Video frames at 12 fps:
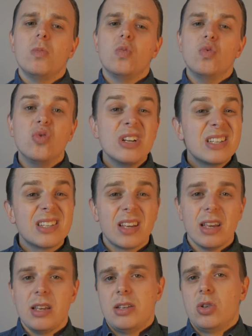
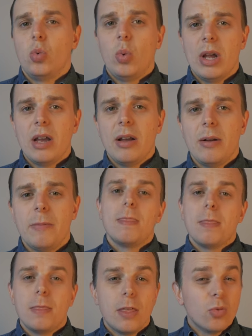risky to wear.
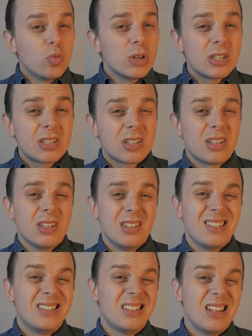The risk
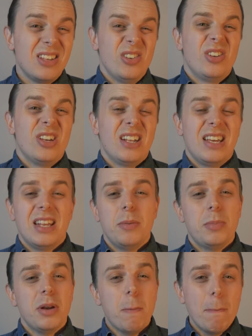is that you're going to get a
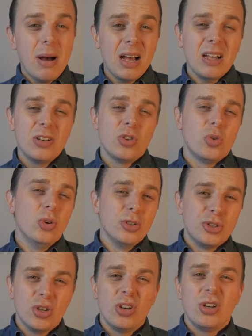bit of mud or
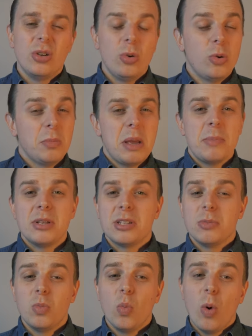dirt or maybe
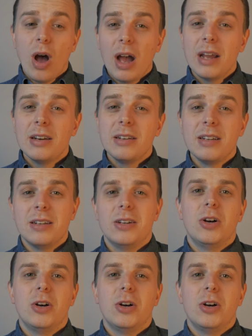some wine